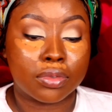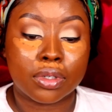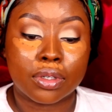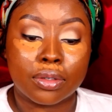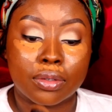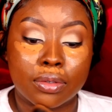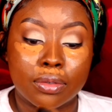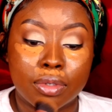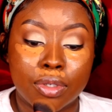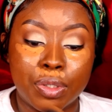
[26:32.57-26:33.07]

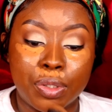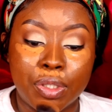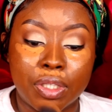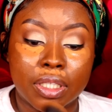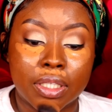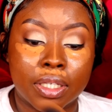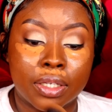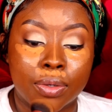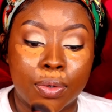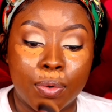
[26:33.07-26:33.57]
Oh, new
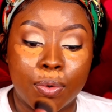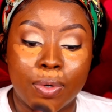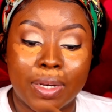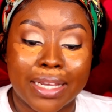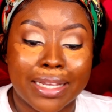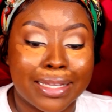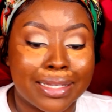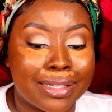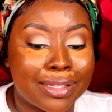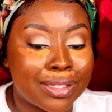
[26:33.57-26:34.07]
chin, who
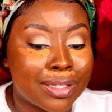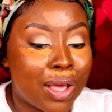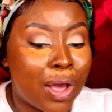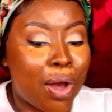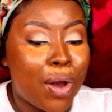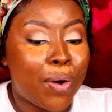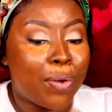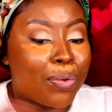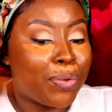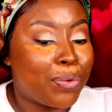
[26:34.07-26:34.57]
this?
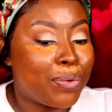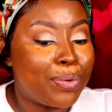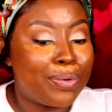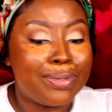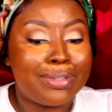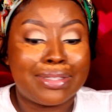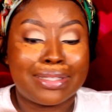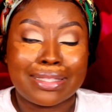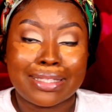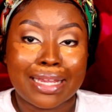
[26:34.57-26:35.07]

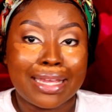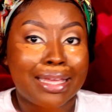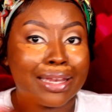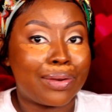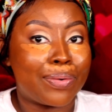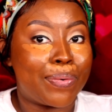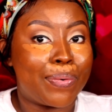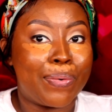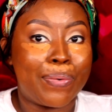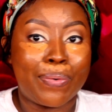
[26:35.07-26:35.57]
New chin,
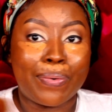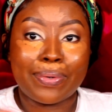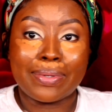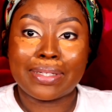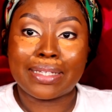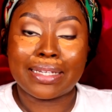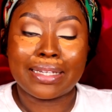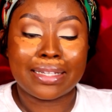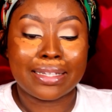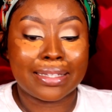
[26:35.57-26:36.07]
who
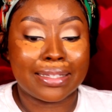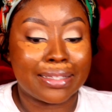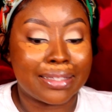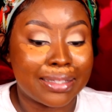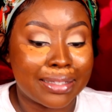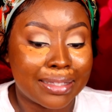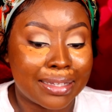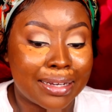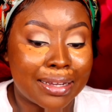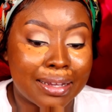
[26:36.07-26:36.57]

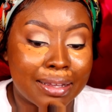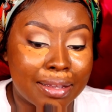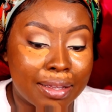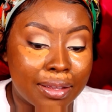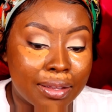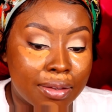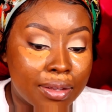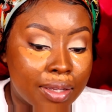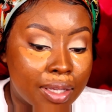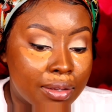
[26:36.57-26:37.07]
this?
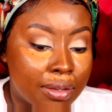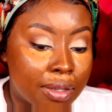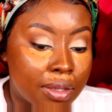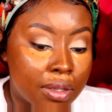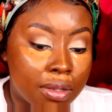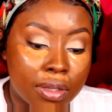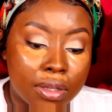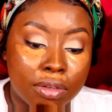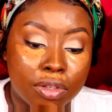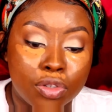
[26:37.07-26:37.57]
Like,
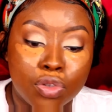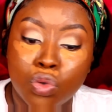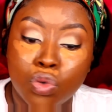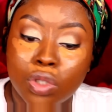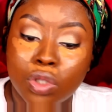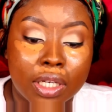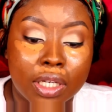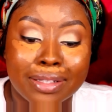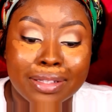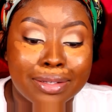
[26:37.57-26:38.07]
you
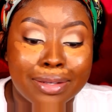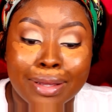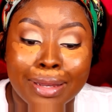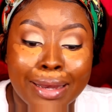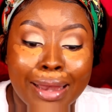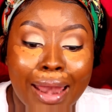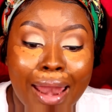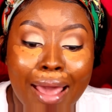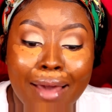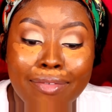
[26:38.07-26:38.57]
chins could
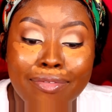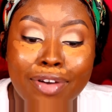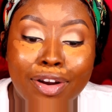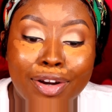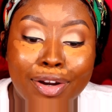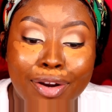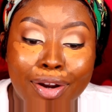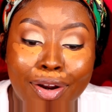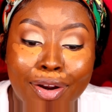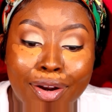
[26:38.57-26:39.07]

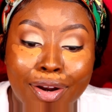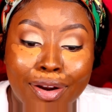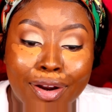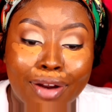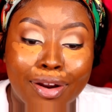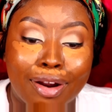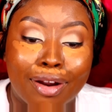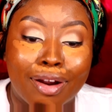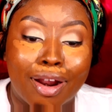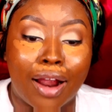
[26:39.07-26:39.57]

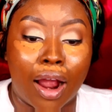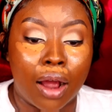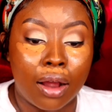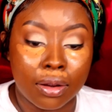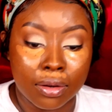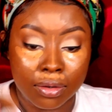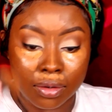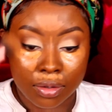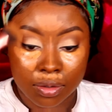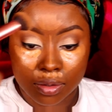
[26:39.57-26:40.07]
never.
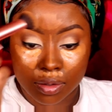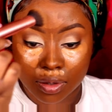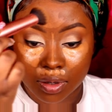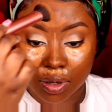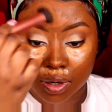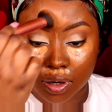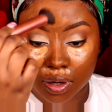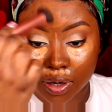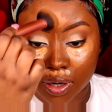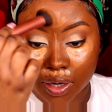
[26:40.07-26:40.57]

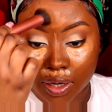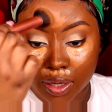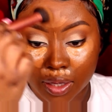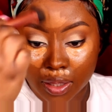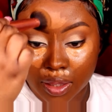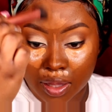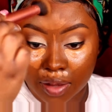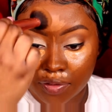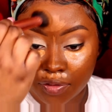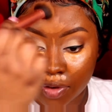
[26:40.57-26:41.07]
Alright, hit
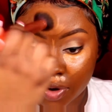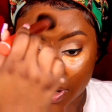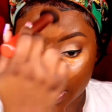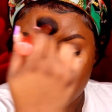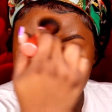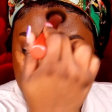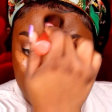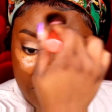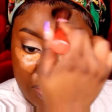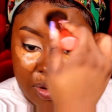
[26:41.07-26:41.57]
that forehead
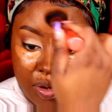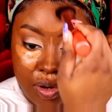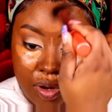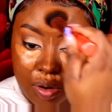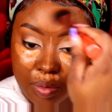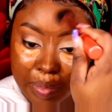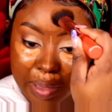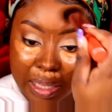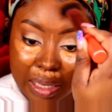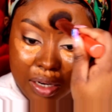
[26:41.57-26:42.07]
up, you know,
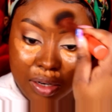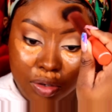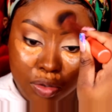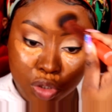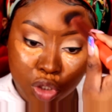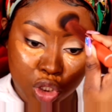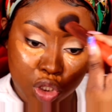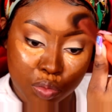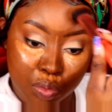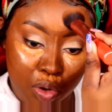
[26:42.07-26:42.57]
make it a little
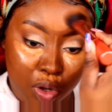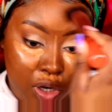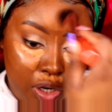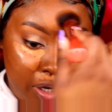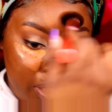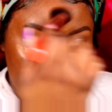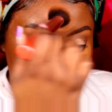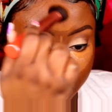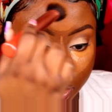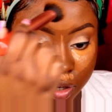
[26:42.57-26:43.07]

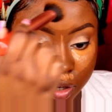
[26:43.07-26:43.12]
smaller.